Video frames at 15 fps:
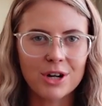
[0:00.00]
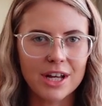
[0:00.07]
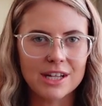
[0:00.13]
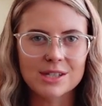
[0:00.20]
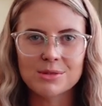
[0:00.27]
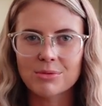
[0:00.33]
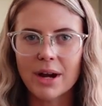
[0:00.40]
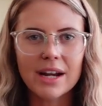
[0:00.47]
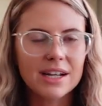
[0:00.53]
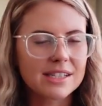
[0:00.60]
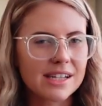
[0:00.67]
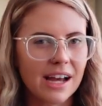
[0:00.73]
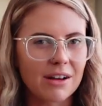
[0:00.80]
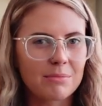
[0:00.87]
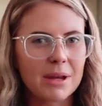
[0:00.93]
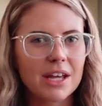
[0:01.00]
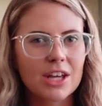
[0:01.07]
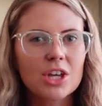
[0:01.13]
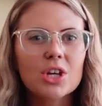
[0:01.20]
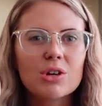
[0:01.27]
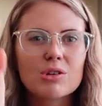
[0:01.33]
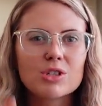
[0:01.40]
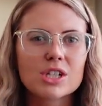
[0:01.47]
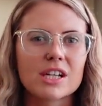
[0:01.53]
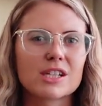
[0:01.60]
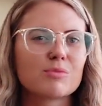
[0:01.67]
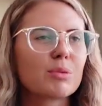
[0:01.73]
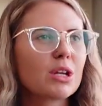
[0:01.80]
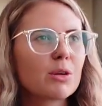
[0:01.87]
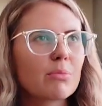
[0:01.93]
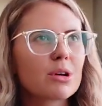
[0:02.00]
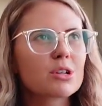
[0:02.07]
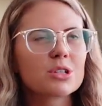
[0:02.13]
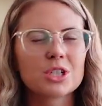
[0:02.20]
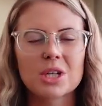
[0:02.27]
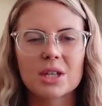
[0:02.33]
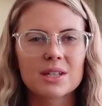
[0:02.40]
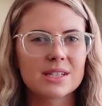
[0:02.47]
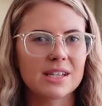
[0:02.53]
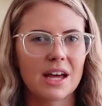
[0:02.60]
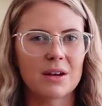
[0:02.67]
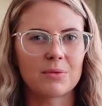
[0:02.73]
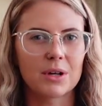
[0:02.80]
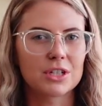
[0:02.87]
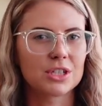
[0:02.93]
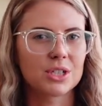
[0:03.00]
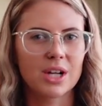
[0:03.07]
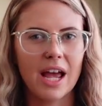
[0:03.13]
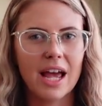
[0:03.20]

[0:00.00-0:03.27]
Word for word: it is, write it down, make a huge list, peanut butter and jelly sandwich,